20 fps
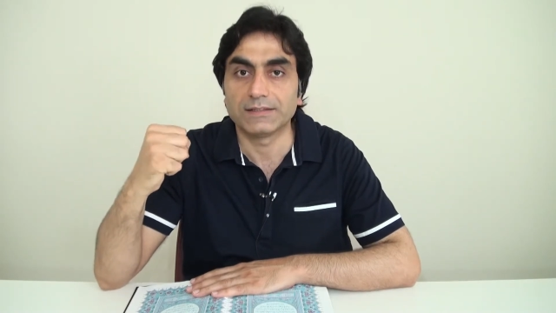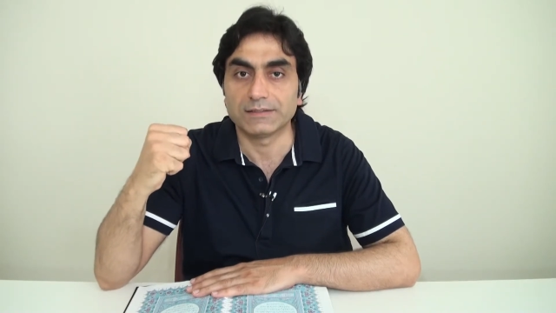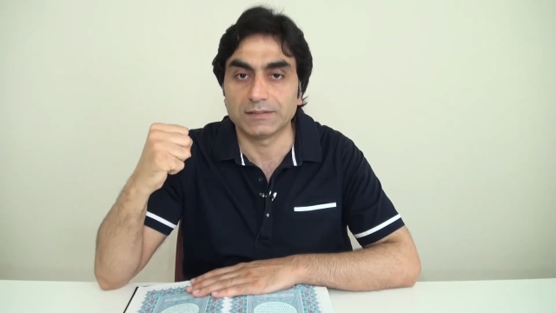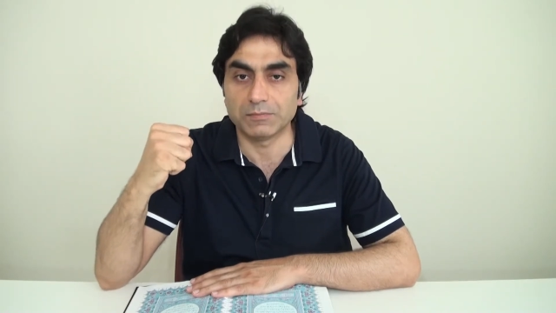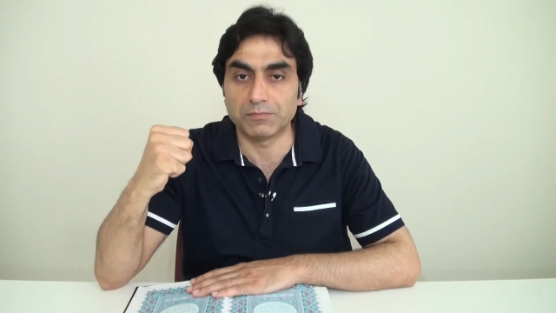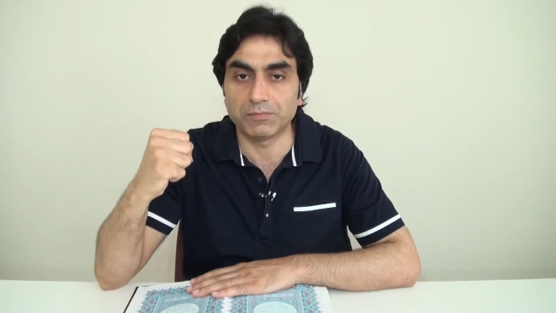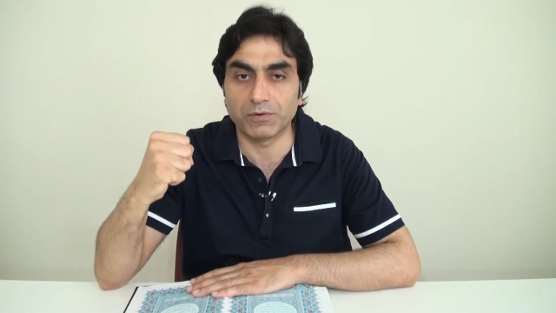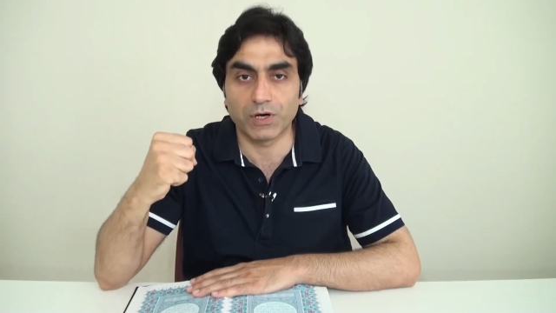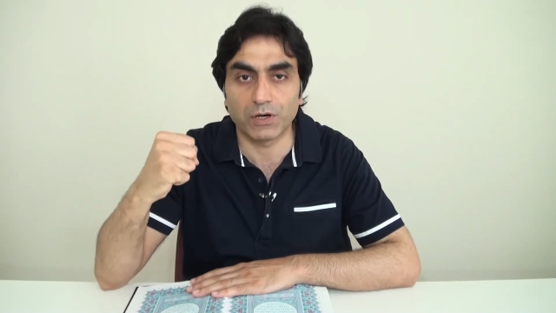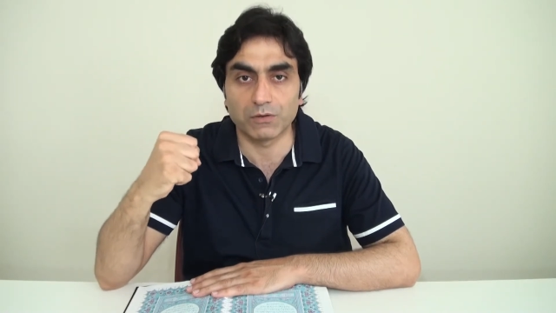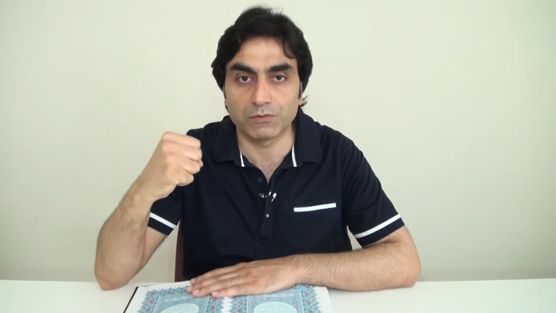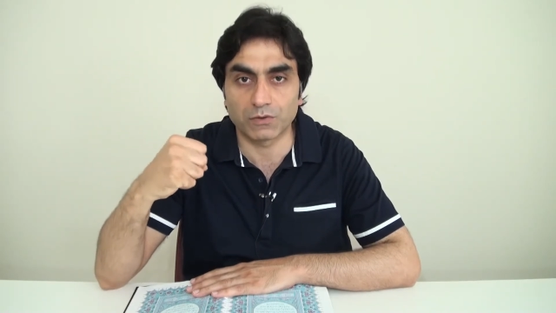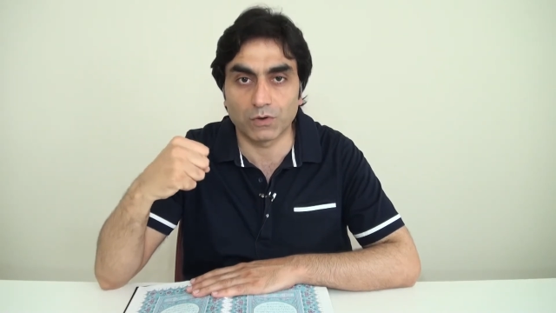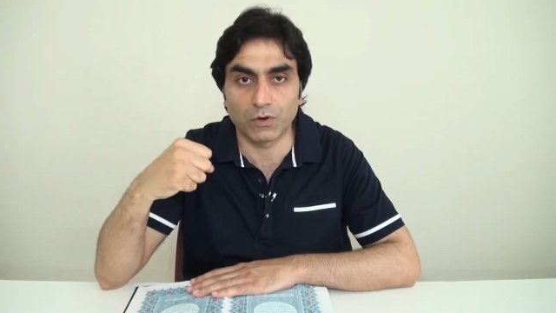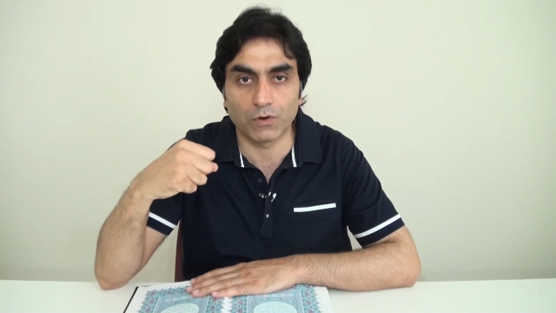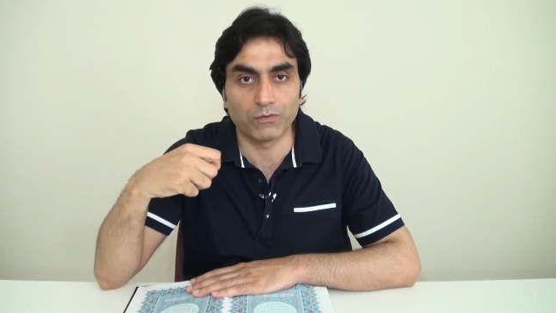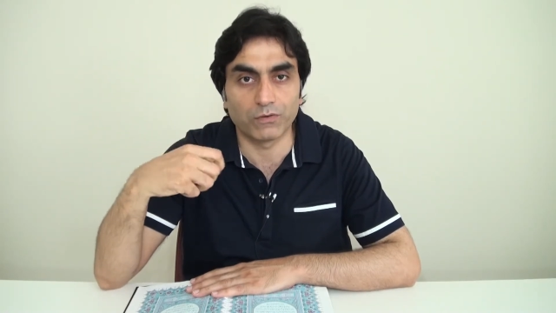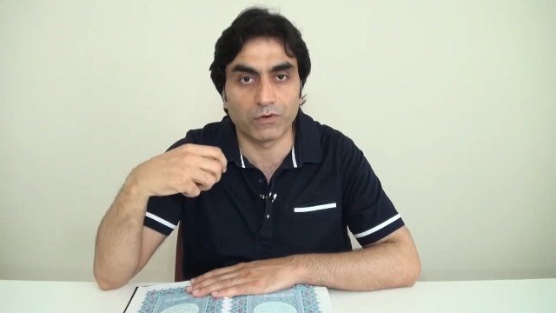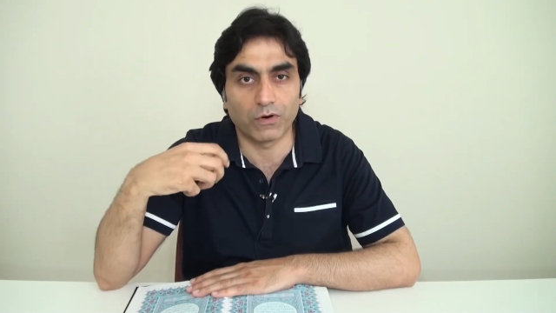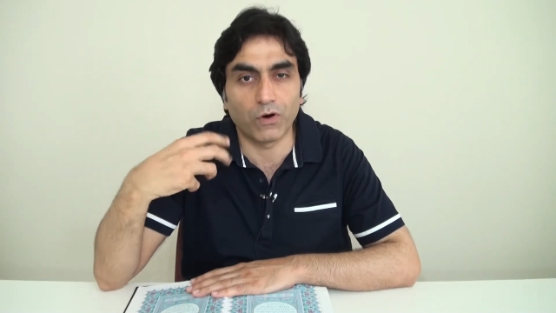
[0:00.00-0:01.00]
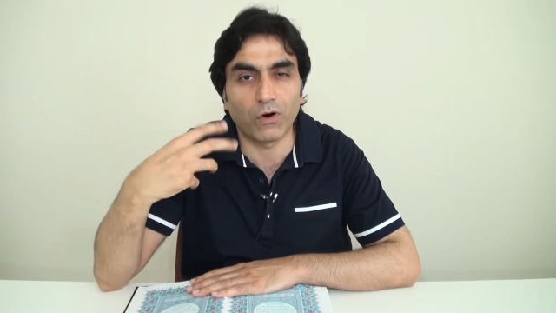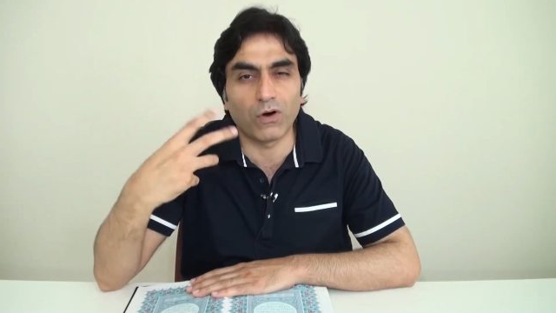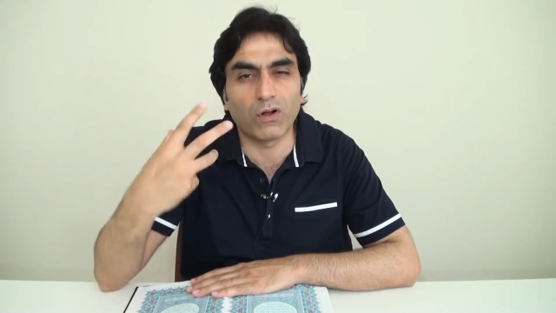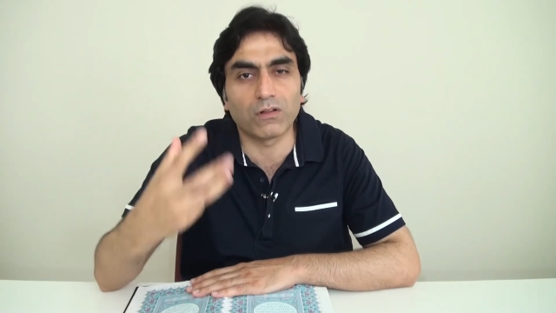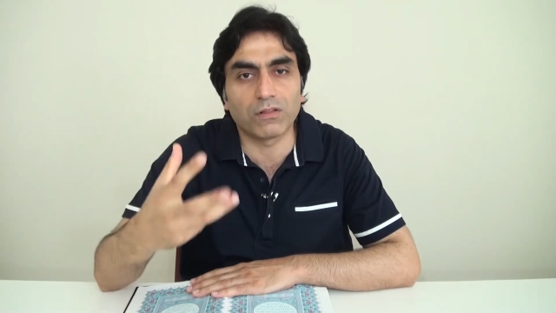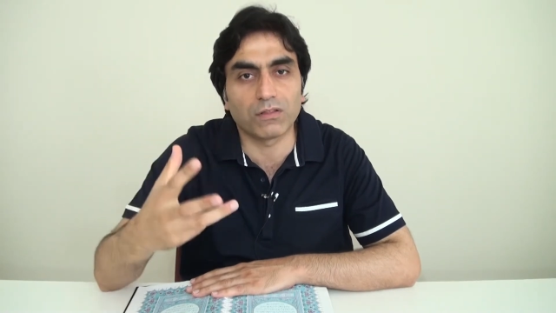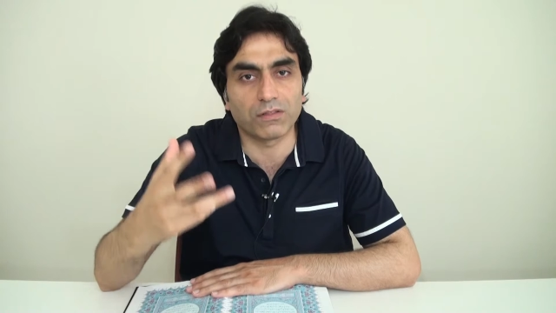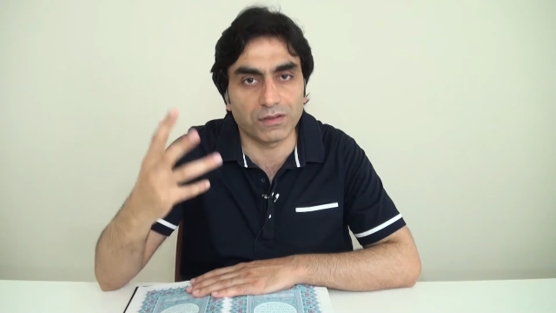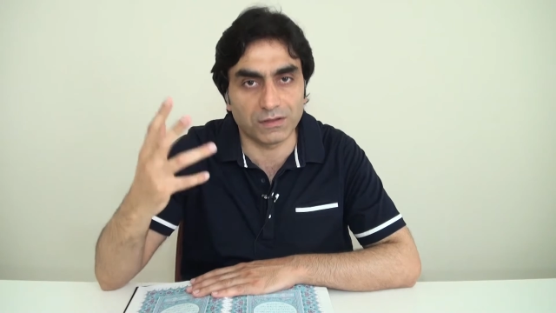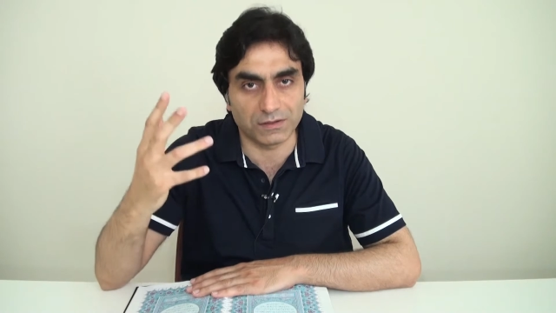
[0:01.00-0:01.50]
the power over
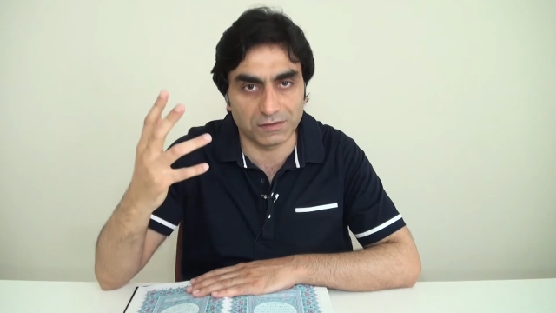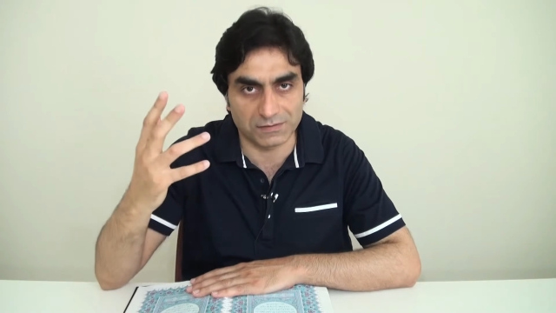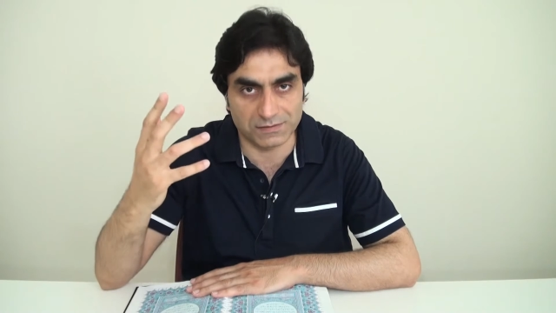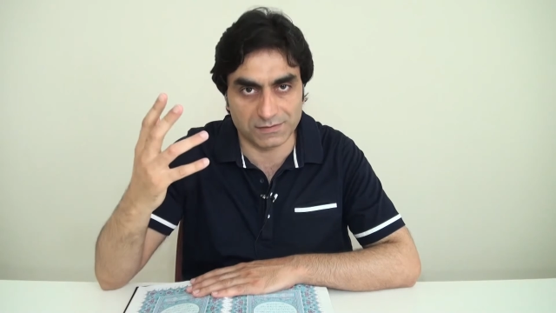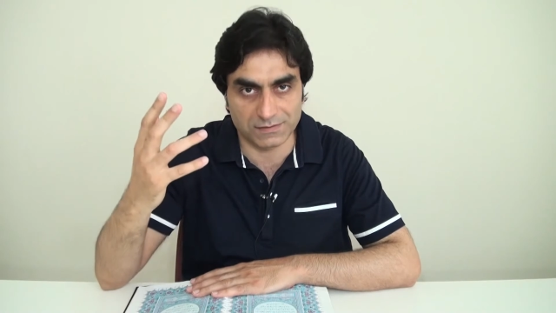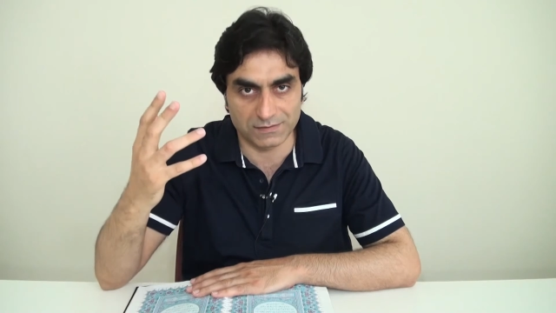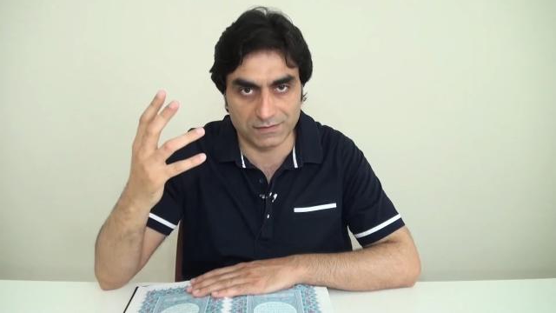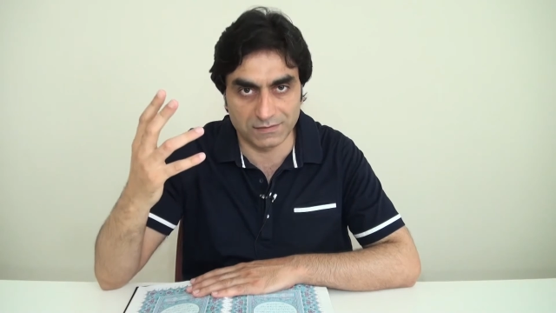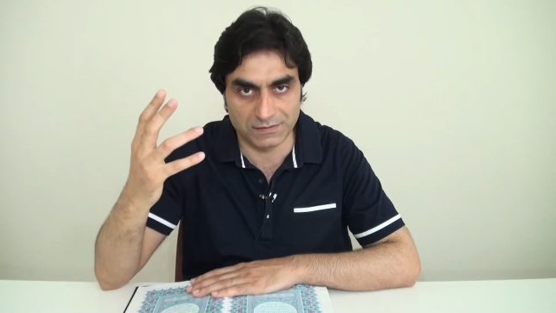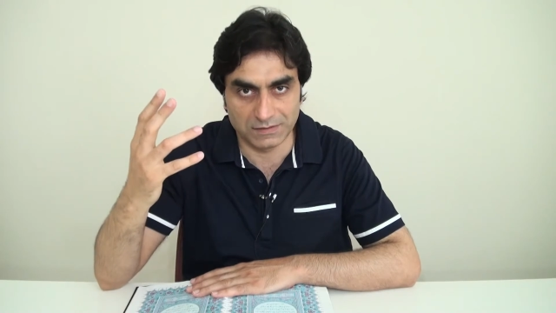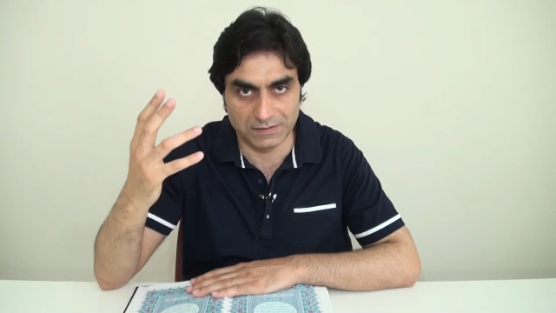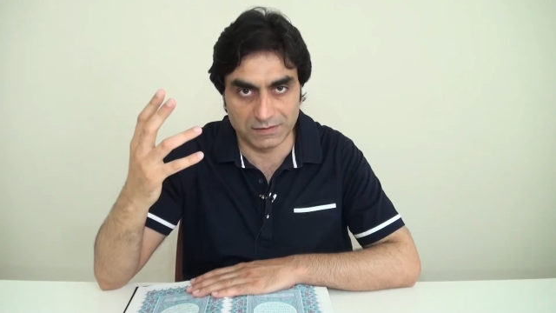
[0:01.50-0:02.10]
all things,